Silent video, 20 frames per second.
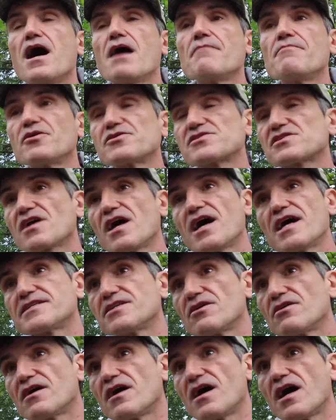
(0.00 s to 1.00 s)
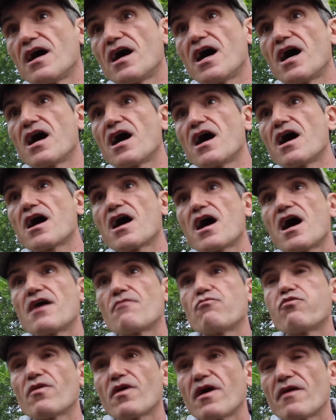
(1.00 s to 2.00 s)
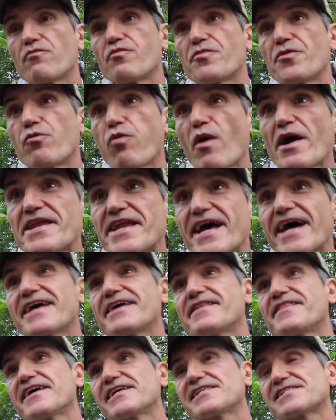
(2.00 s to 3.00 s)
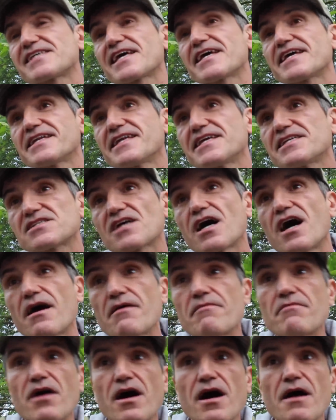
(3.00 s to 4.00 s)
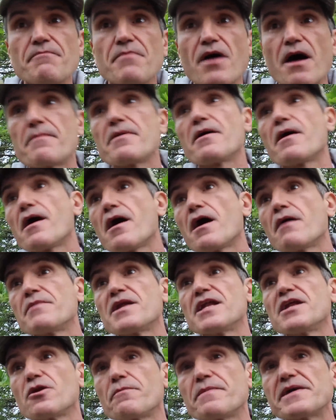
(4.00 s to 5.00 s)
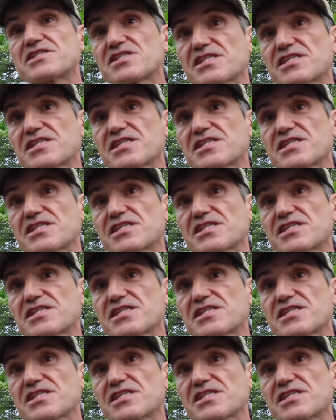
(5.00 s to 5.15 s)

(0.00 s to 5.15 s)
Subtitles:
I'm not. I don't. The way that they say it is, I'm a little bit